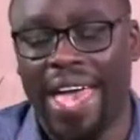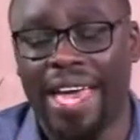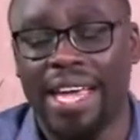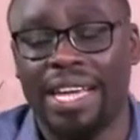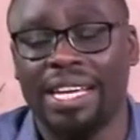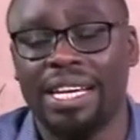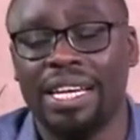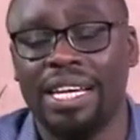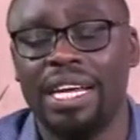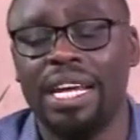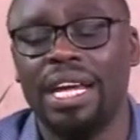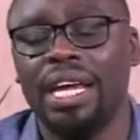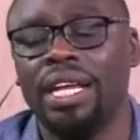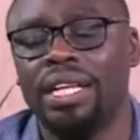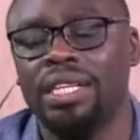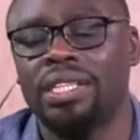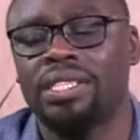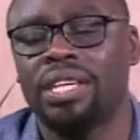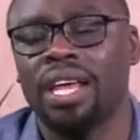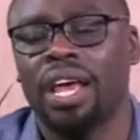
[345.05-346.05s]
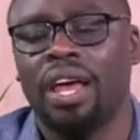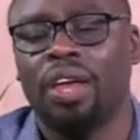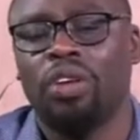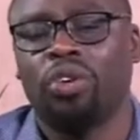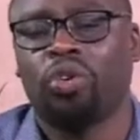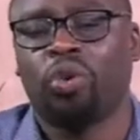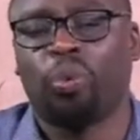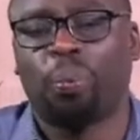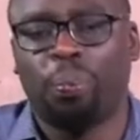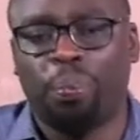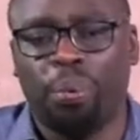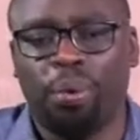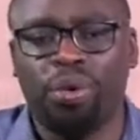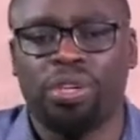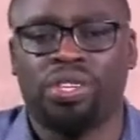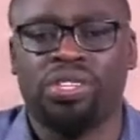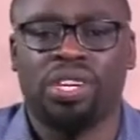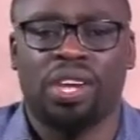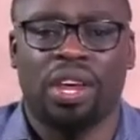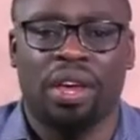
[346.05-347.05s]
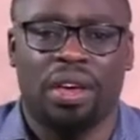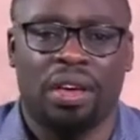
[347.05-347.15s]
it needs to put